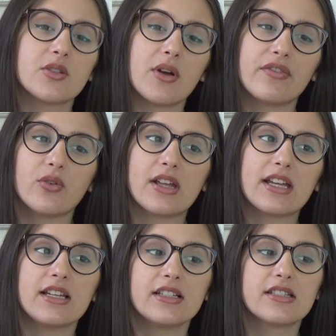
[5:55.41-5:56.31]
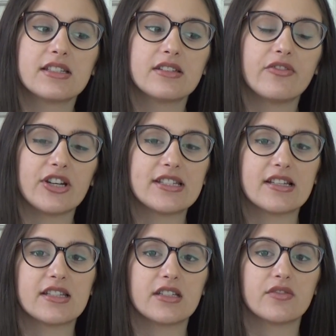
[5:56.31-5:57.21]
So I feel like he's very
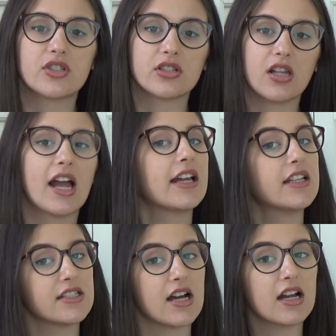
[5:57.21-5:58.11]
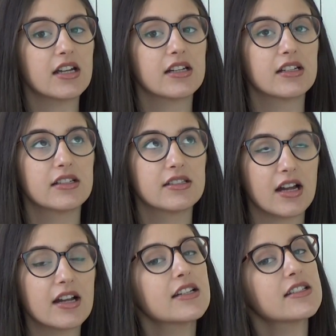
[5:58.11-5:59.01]
sensitive to light and
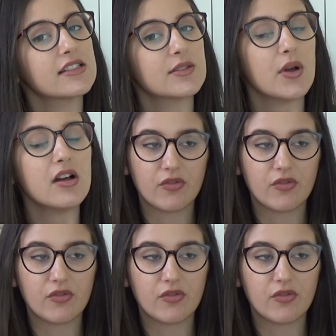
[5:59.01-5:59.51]
darkness as well.